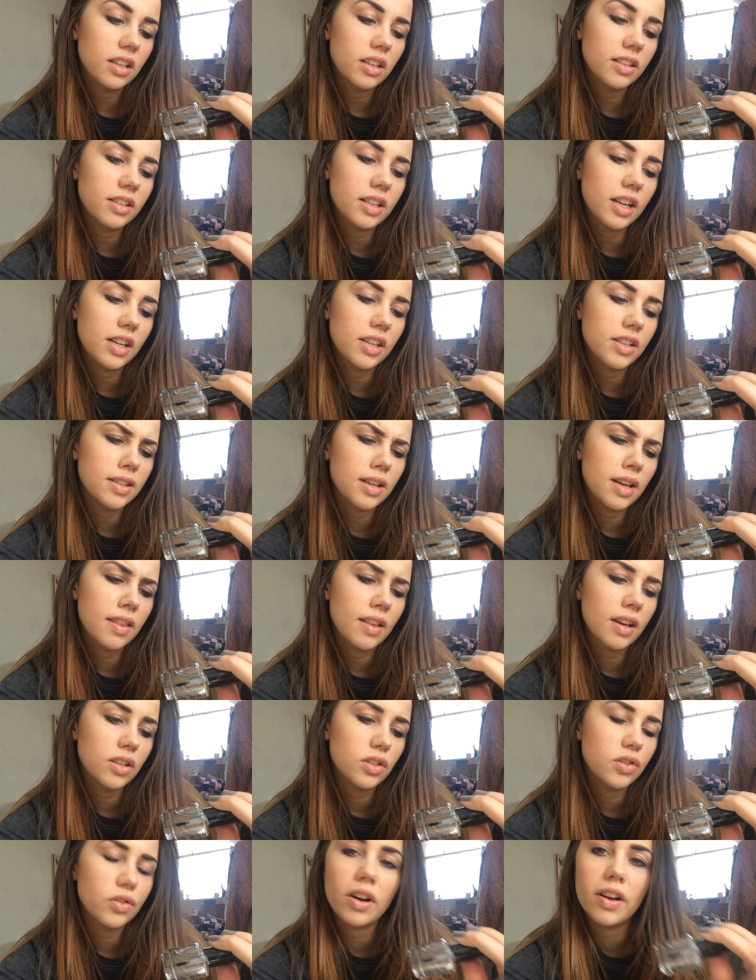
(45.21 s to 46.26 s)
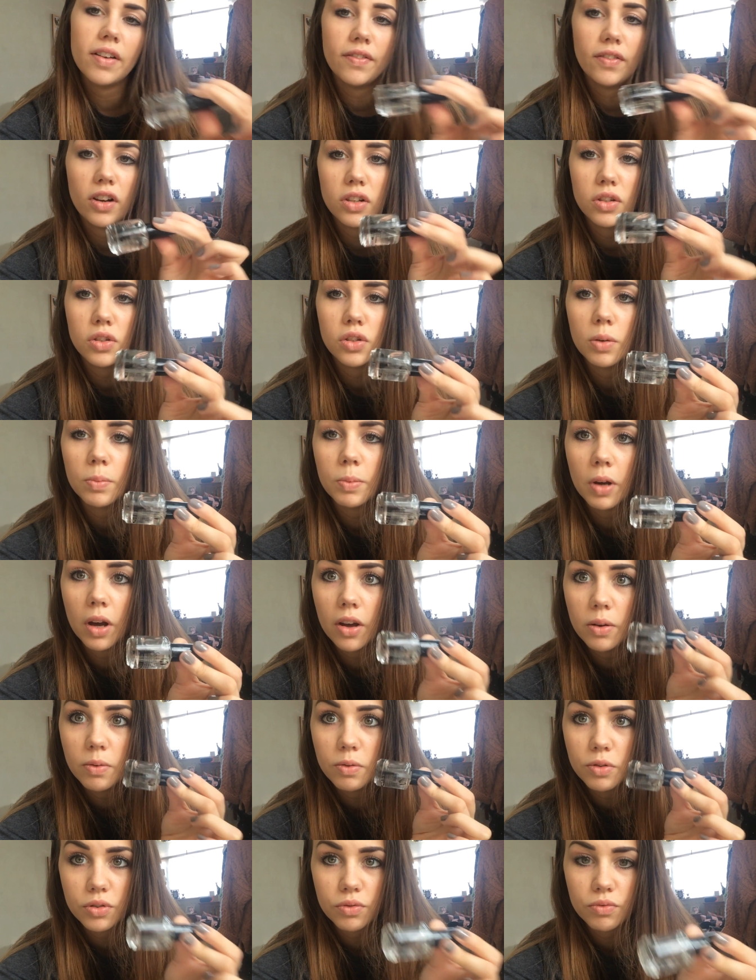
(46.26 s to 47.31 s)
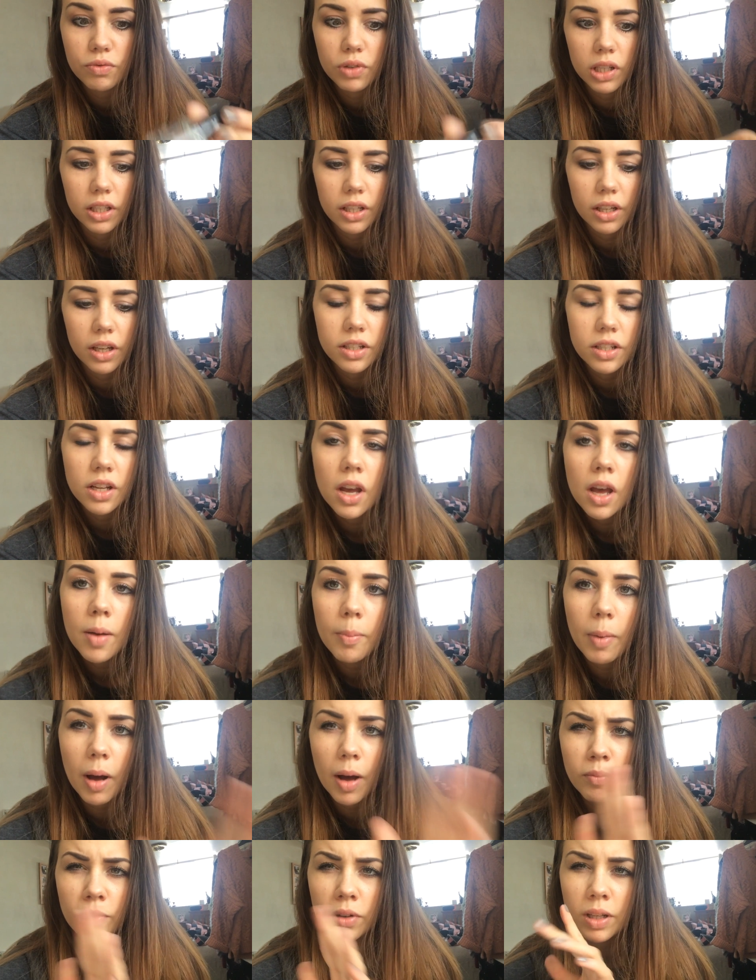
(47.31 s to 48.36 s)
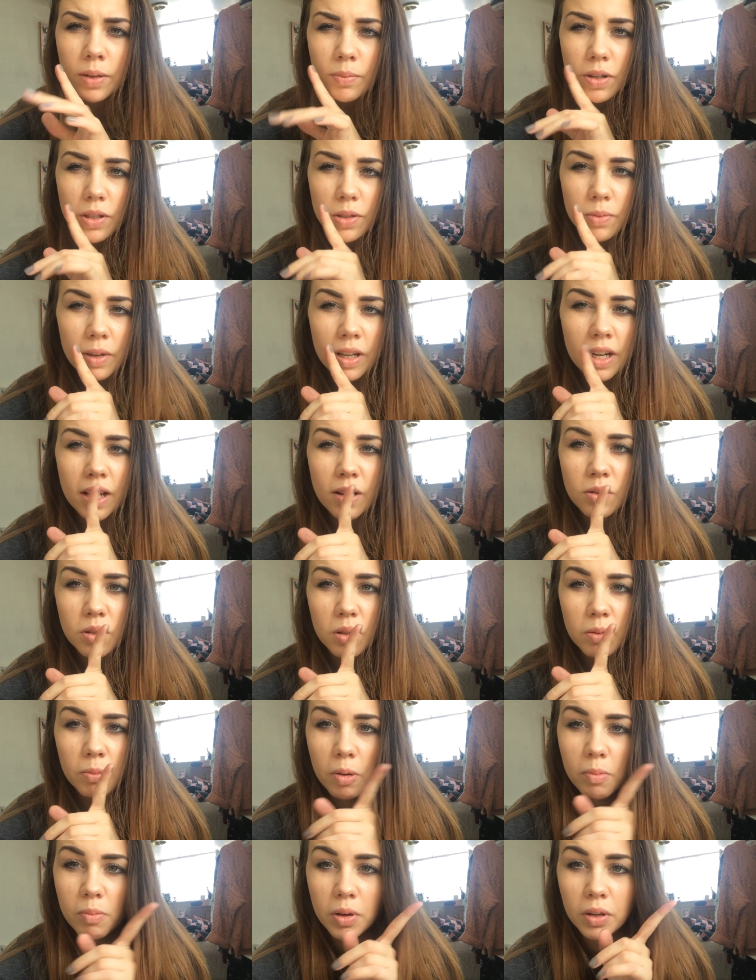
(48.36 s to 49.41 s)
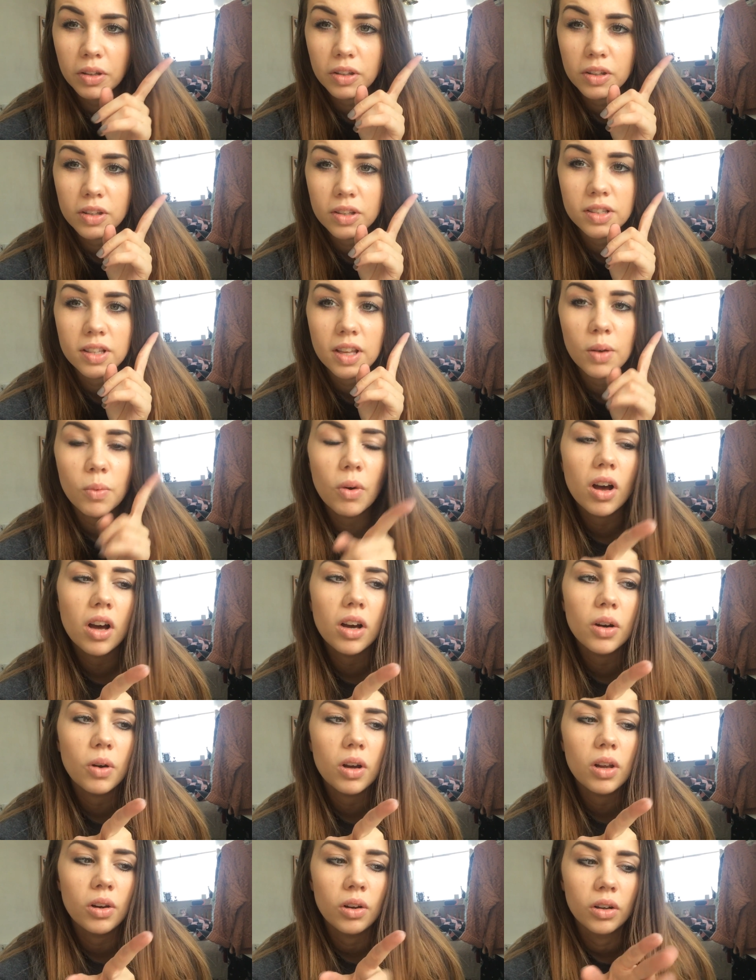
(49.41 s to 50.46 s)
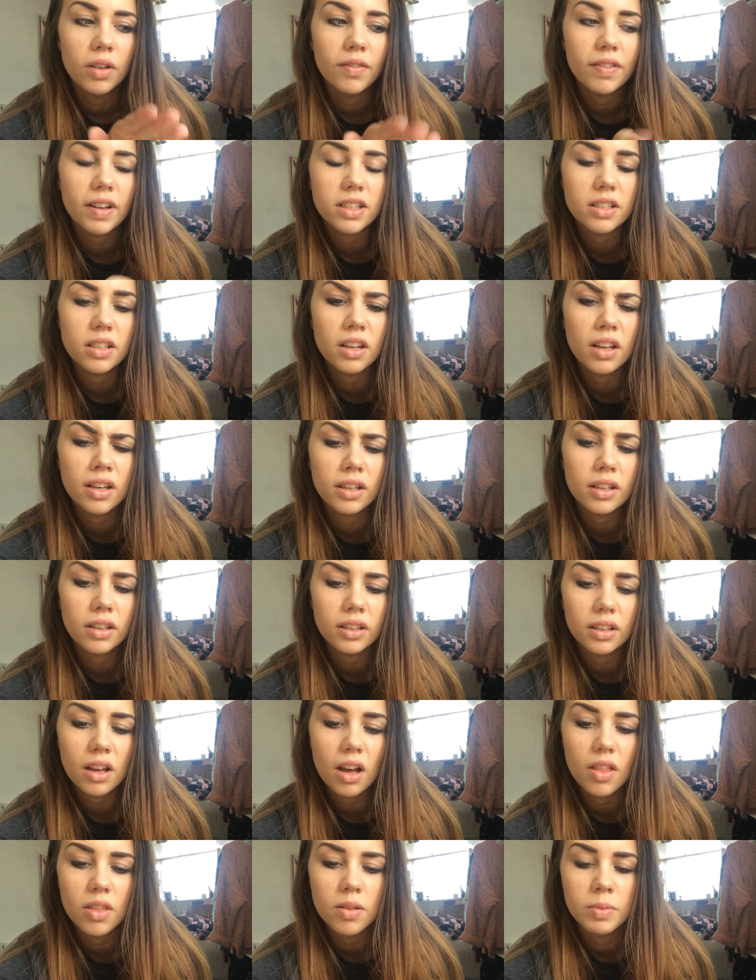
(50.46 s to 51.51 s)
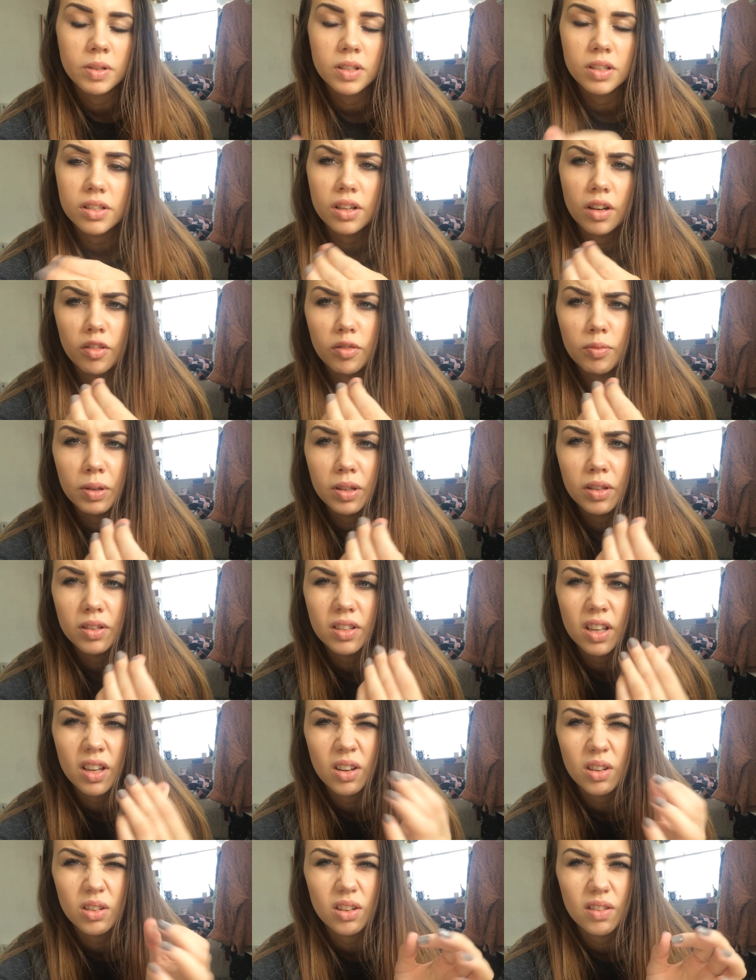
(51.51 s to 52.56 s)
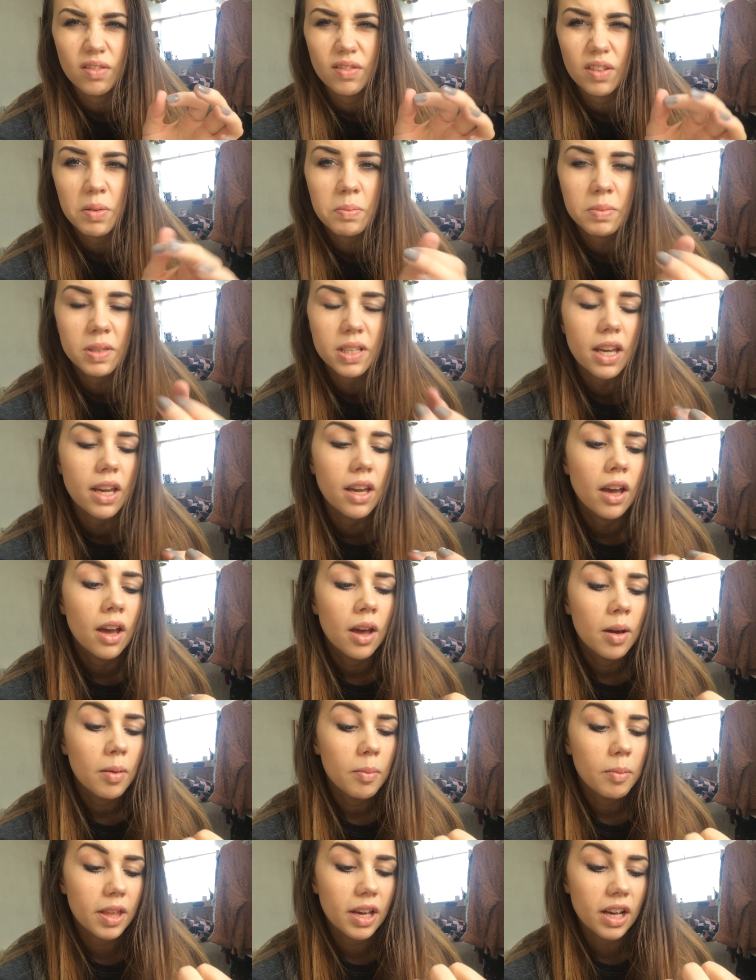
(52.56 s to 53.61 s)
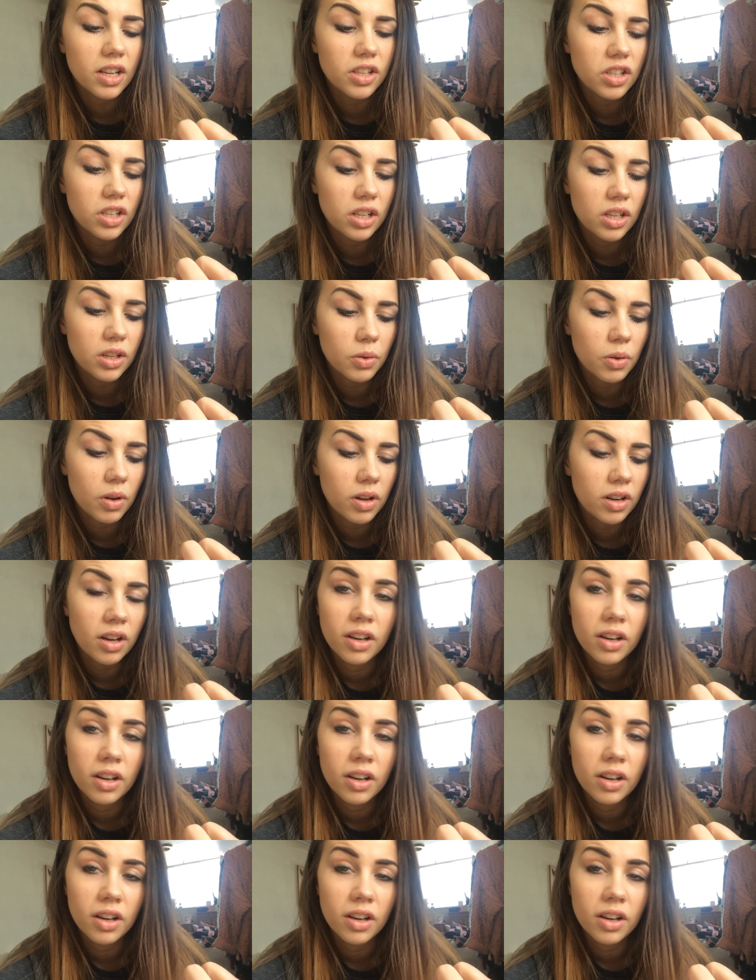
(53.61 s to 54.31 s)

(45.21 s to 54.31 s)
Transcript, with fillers: I don't know how you say that, dry fast top coat, which is really good. But I'm really impressed with my nails at the moment because they were quite long. I've had to like cut them and stuff because they go so flimsy. But they actually look quite